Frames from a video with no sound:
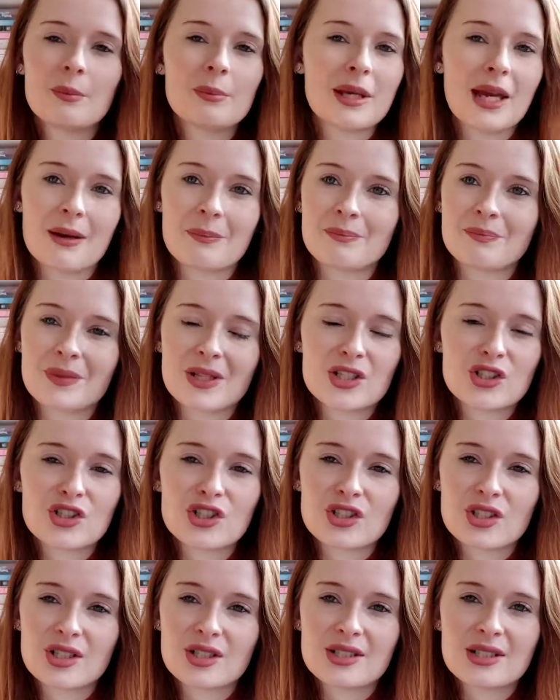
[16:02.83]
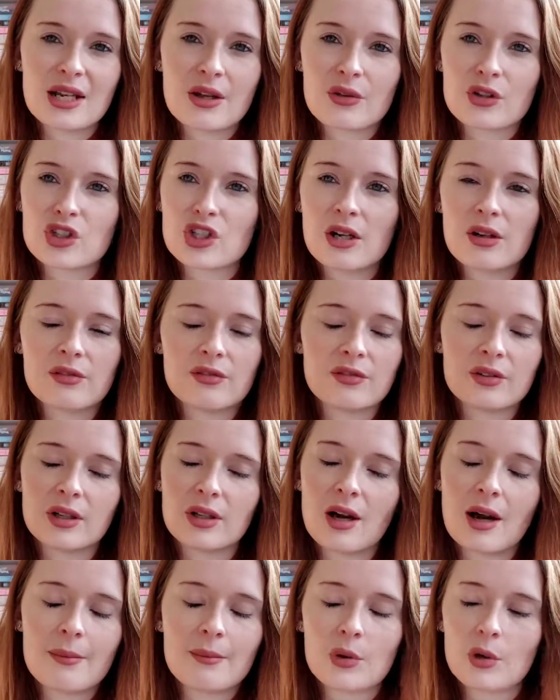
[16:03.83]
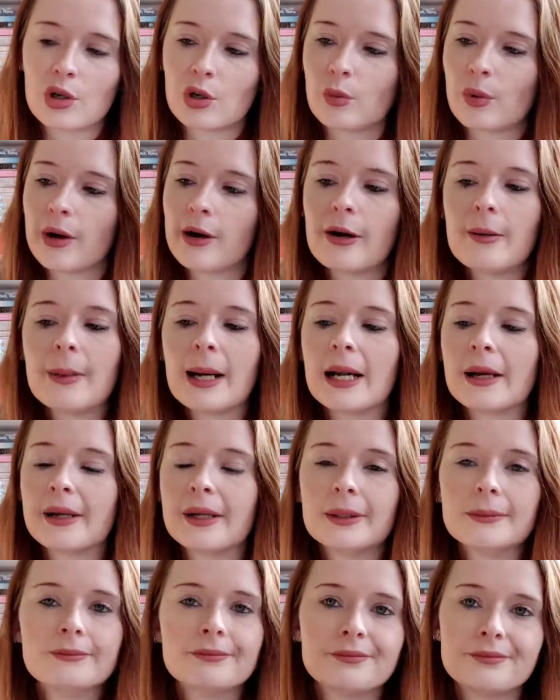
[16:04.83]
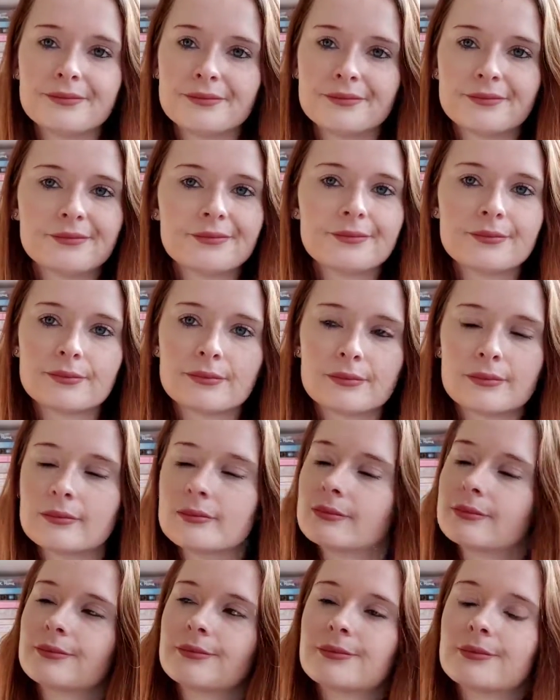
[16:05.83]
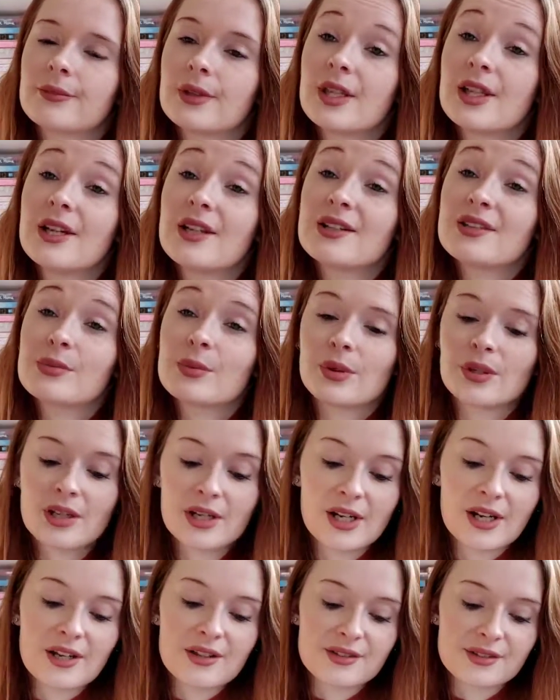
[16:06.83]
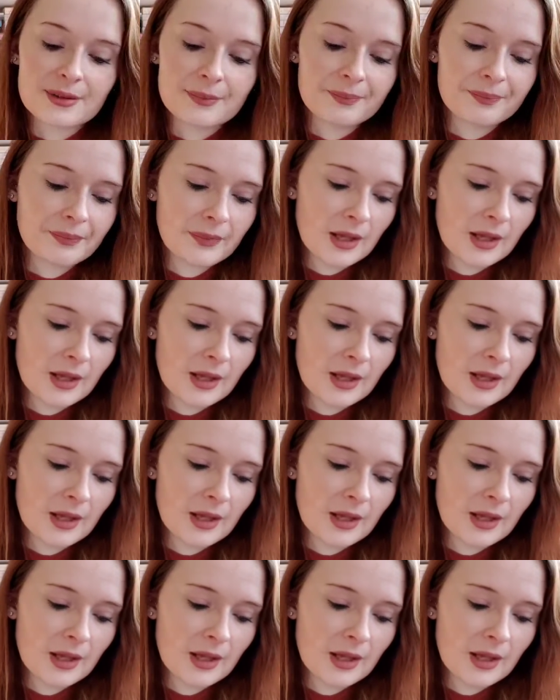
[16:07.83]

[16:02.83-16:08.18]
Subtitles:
But yeah, it's just going to stay on the shelf. I'm not going to worry about it. It is what it is.